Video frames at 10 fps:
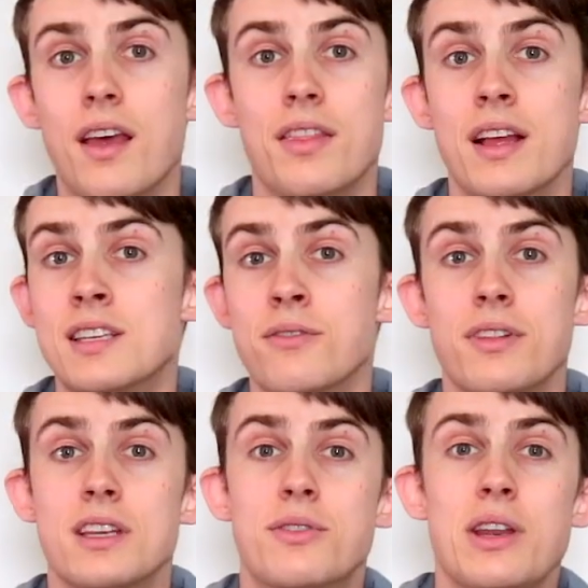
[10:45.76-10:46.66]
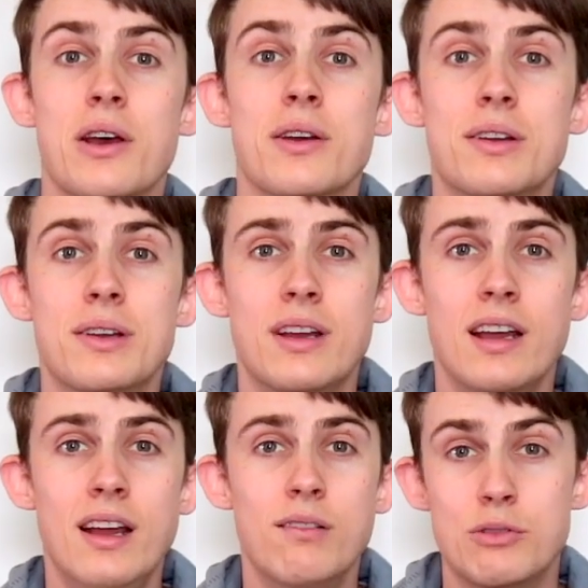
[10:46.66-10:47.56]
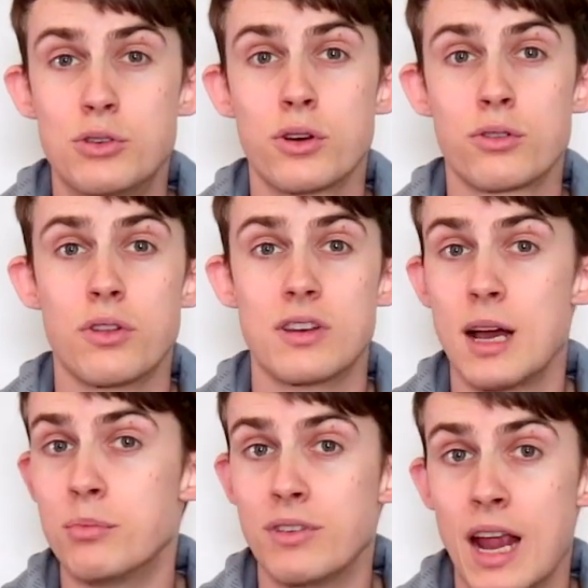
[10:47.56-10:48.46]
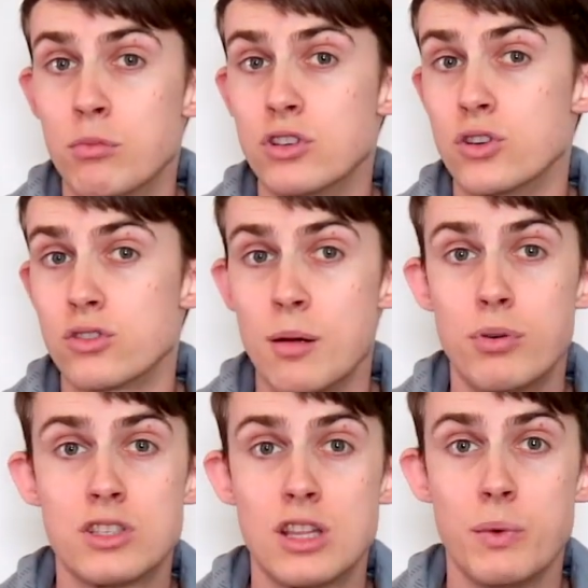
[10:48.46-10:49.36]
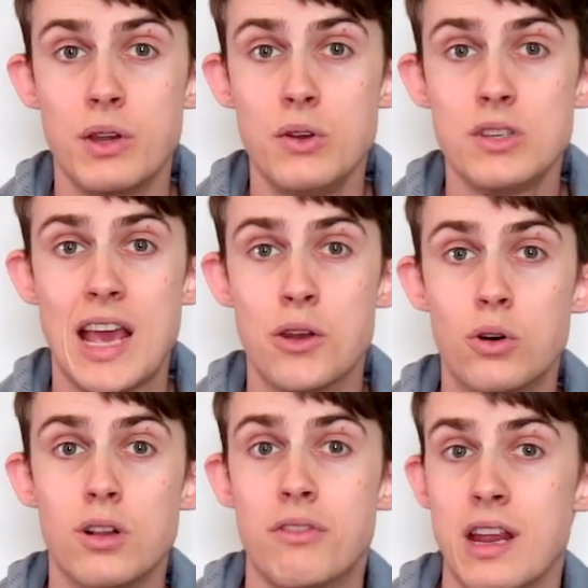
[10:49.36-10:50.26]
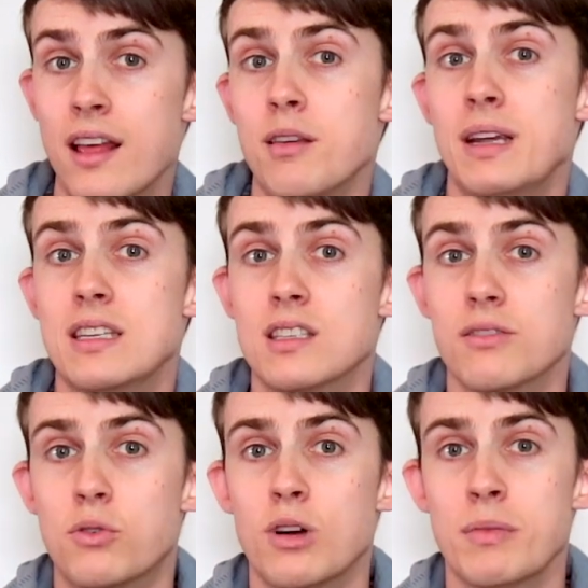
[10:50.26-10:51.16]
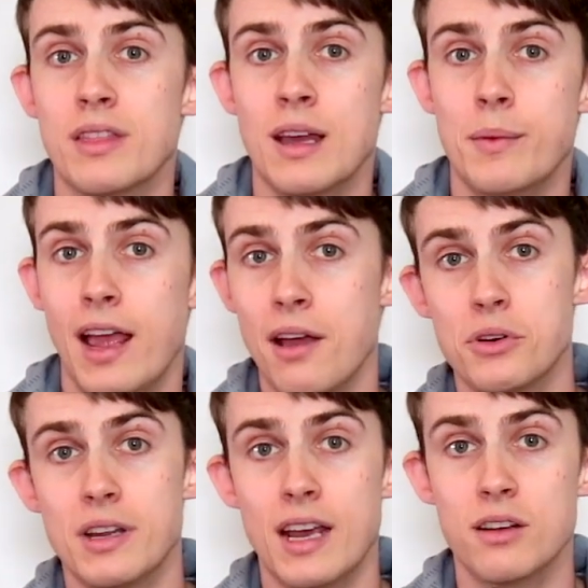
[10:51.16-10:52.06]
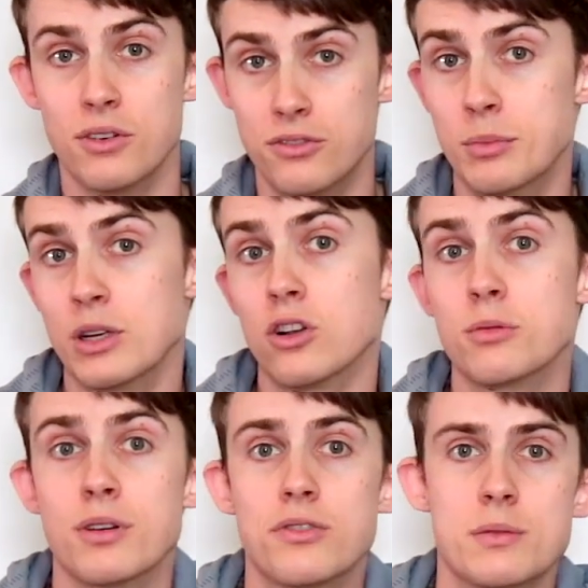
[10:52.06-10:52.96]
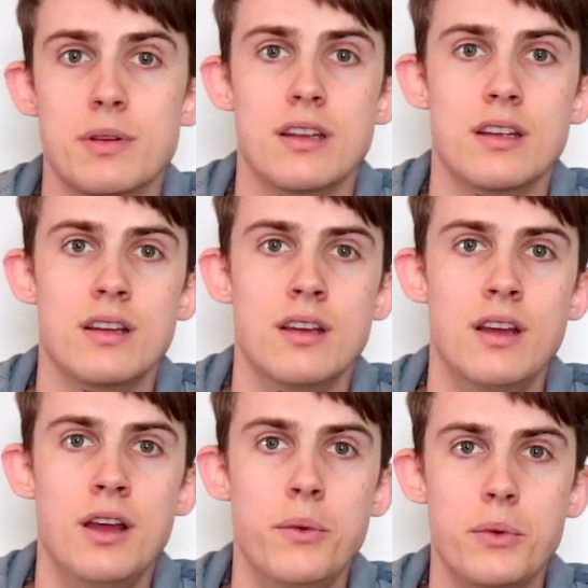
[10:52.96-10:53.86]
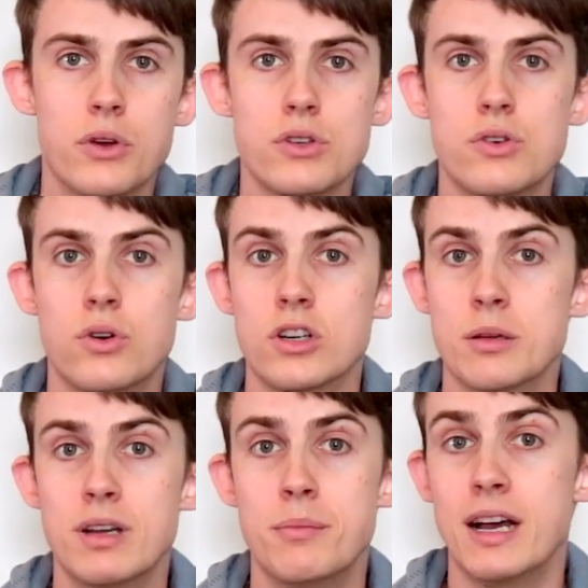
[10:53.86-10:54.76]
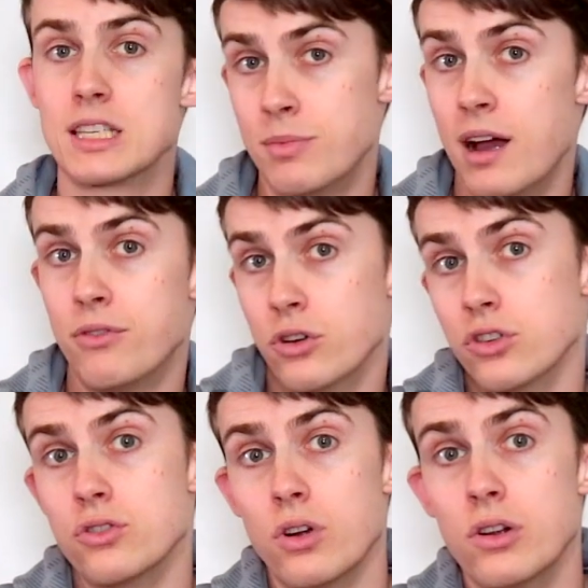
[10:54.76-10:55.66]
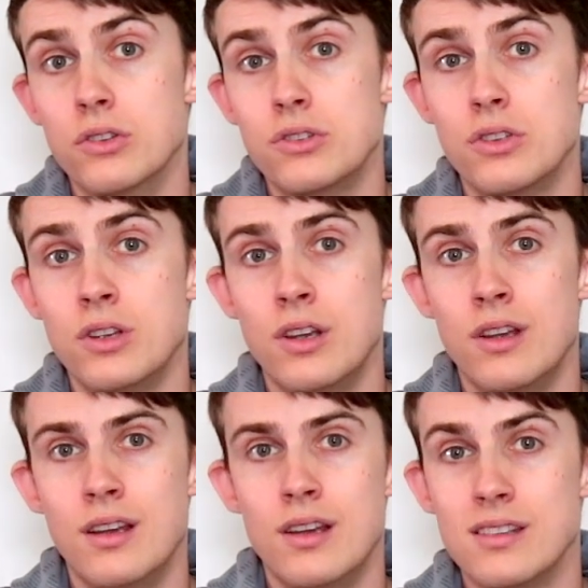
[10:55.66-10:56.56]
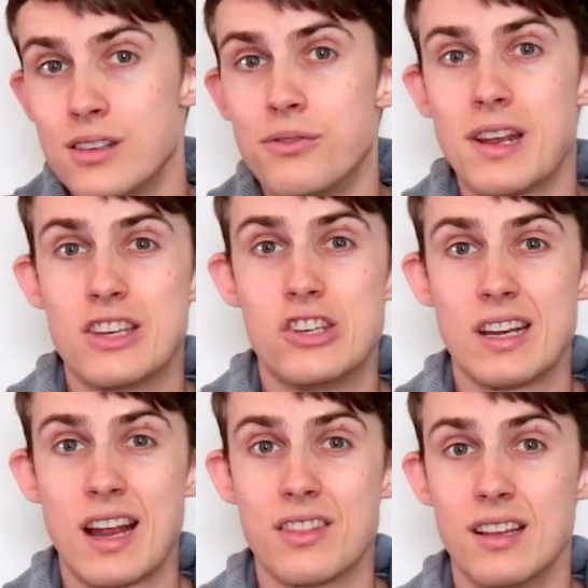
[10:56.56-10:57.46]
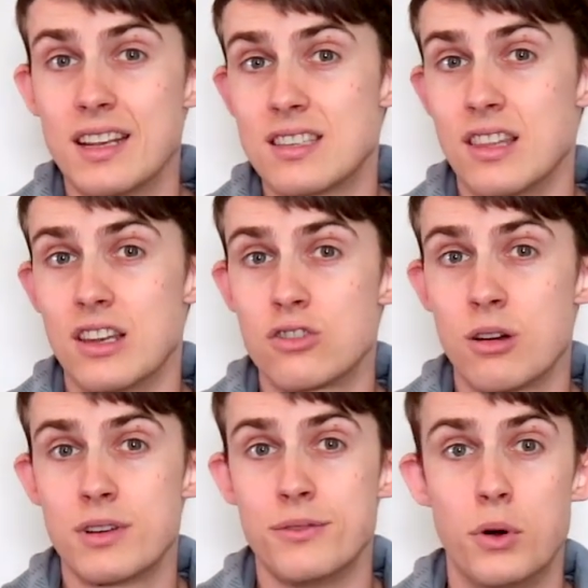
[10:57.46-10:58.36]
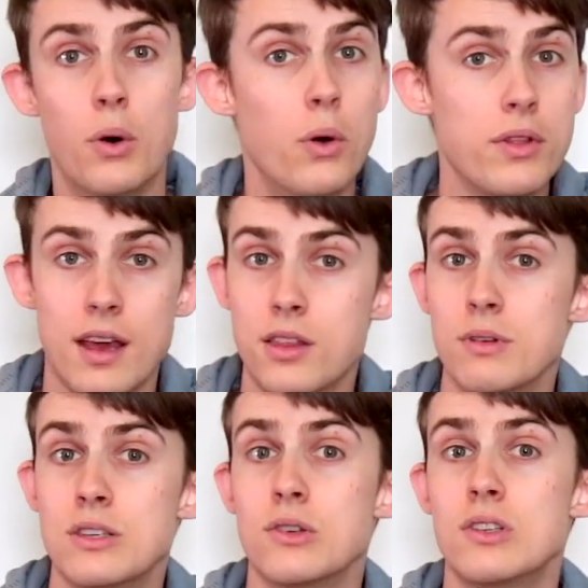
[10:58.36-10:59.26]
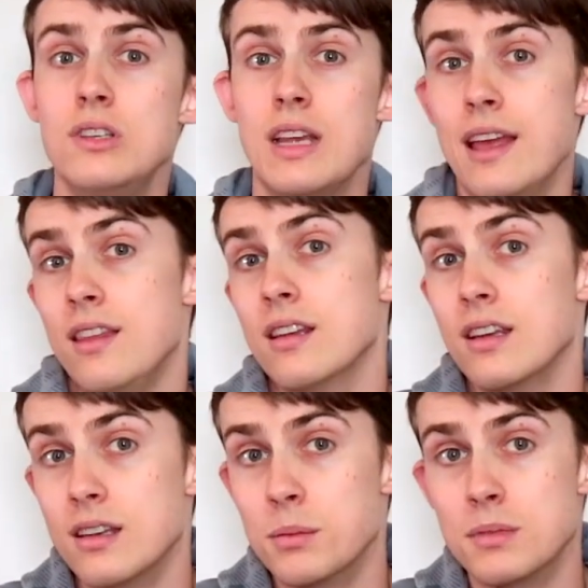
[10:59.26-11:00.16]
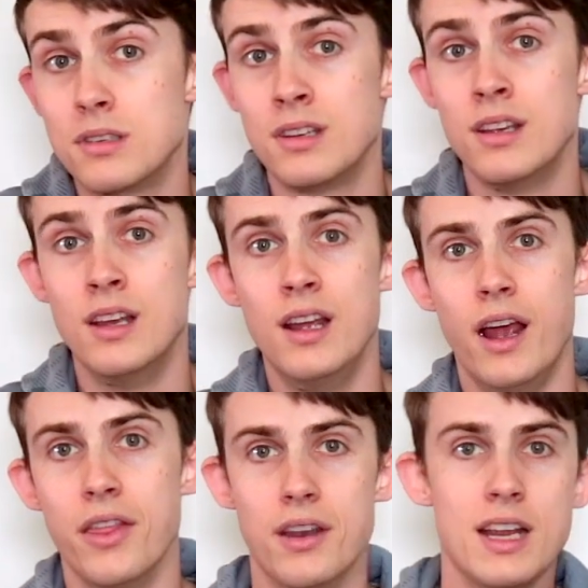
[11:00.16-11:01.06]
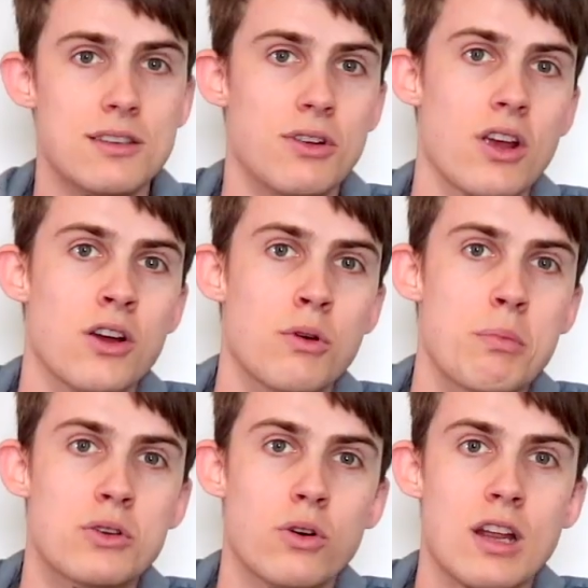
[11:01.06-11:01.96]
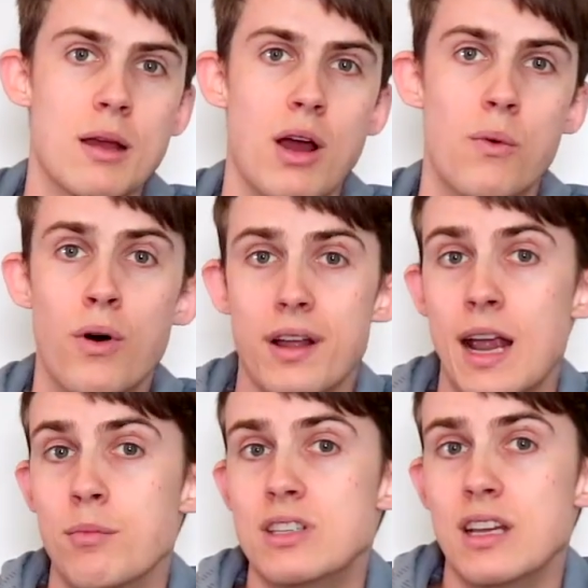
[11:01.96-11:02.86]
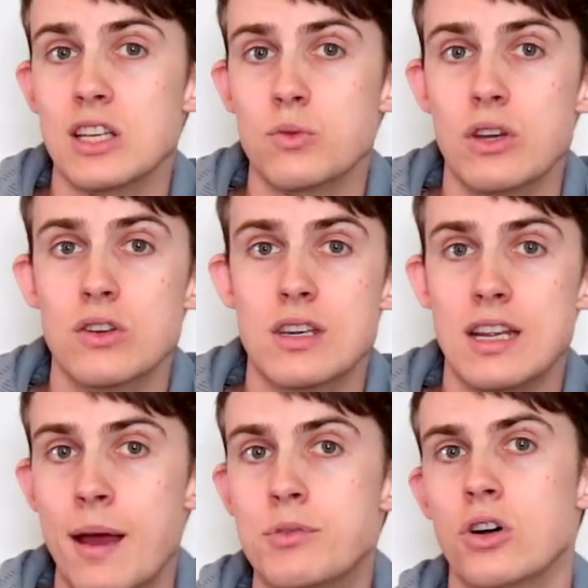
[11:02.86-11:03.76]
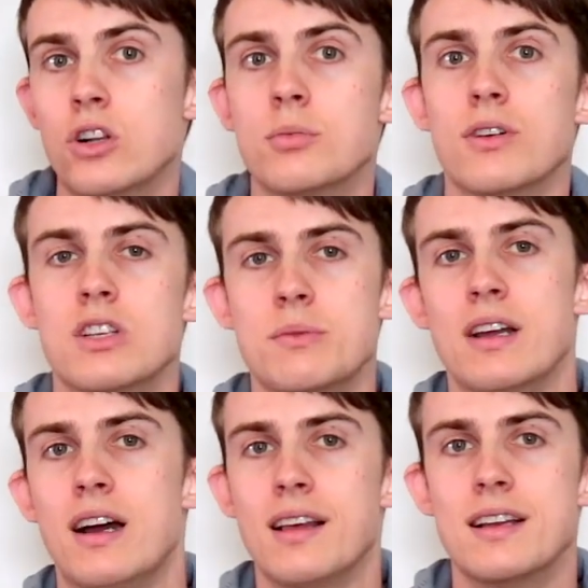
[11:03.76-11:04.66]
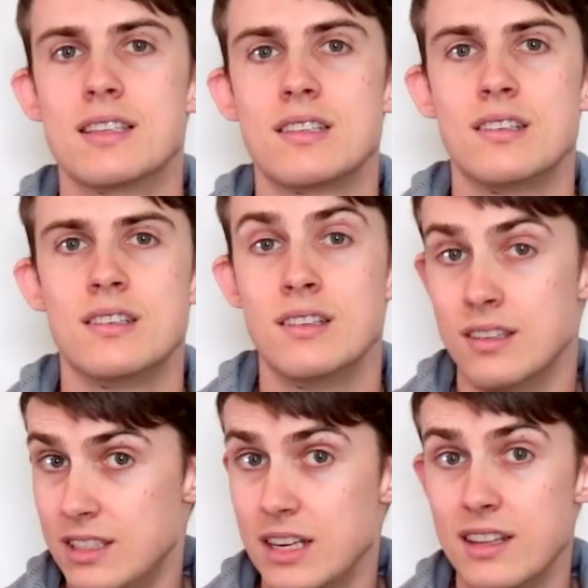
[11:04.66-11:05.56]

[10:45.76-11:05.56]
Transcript: That's it for this video. We've talked through the type of cameras and tripods that we use and all of the other pieces of equipment that we have on hand for filming Ultimate Frisbee. We also talked a bit about smartphones and drones. Don't forget to check out the links in the description for all the other resources and the addendums. In the next video, we'll be talking about what camera settings we use to capture Ultimate Frisbee highlights. See you